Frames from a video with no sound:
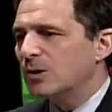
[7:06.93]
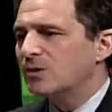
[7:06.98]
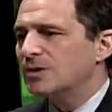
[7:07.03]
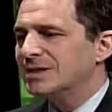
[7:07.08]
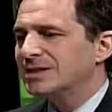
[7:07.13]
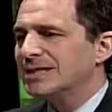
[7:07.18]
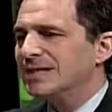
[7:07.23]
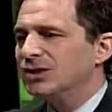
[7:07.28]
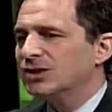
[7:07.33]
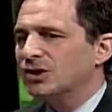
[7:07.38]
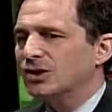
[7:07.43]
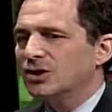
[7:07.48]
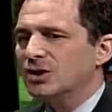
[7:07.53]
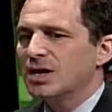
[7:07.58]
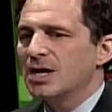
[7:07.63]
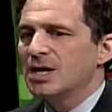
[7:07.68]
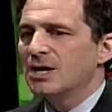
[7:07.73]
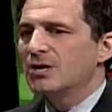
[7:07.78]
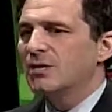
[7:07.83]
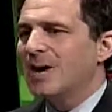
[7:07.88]
or a teacher
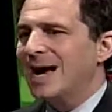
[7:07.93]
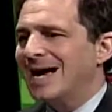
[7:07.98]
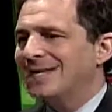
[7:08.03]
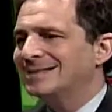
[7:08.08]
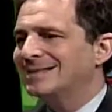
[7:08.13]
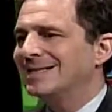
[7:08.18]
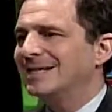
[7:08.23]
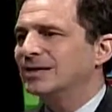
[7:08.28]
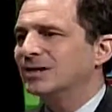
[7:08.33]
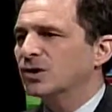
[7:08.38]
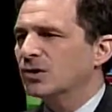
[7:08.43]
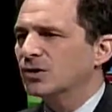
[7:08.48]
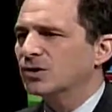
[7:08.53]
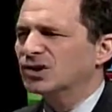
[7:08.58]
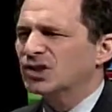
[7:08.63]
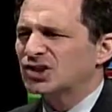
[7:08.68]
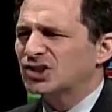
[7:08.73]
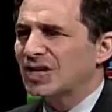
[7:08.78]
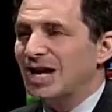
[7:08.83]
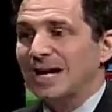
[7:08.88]
who accidentally
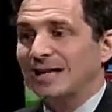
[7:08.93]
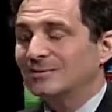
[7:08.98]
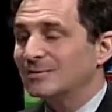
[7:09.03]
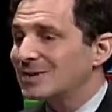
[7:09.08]
hurts a child.